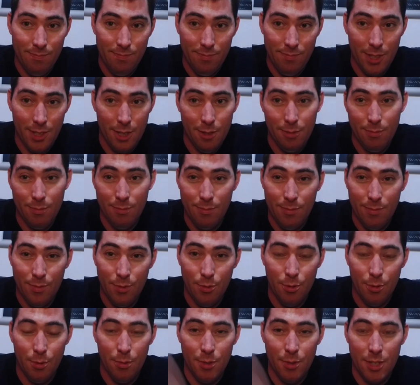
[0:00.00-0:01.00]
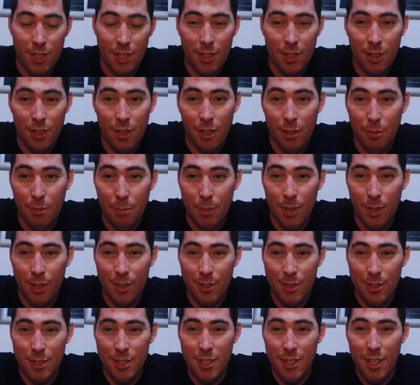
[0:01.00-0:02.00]
you know, cruiser, long
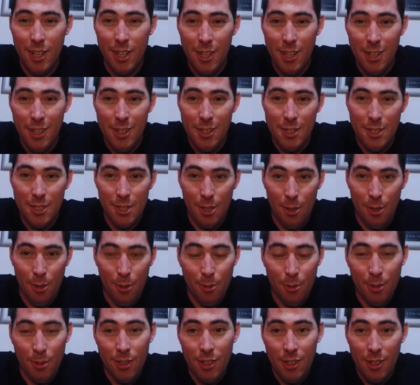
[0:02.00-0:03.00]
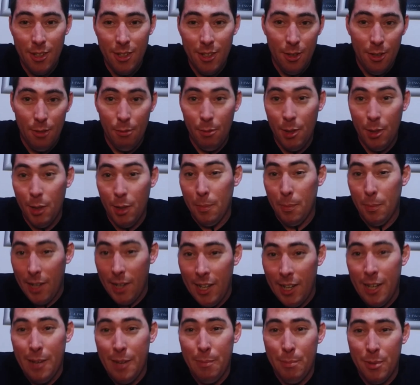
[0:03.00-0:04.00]
boards. So
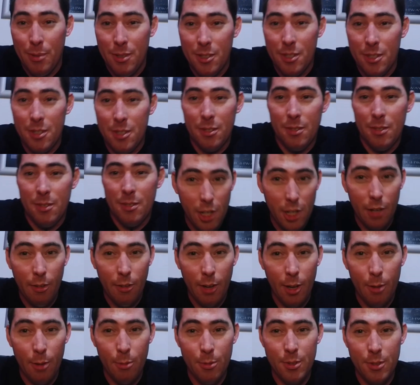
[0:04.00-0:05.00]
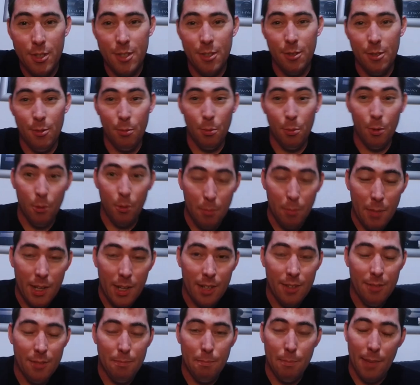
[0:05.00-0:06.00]
bike happens. Shout out to one
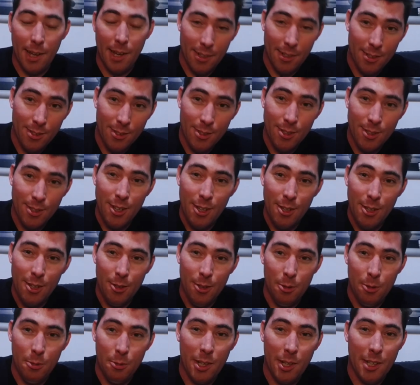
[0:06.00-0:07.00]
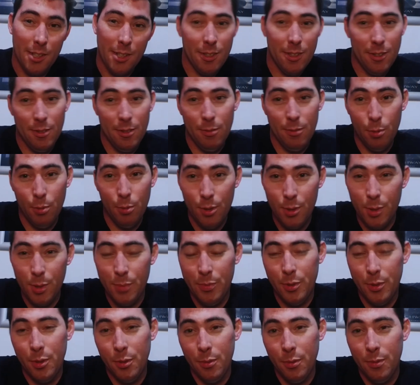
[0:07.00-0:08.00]
man band who had a
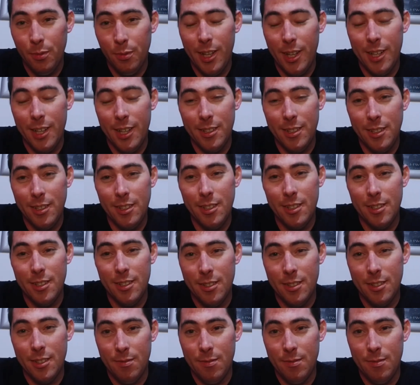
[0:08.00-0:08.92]
wonderful idea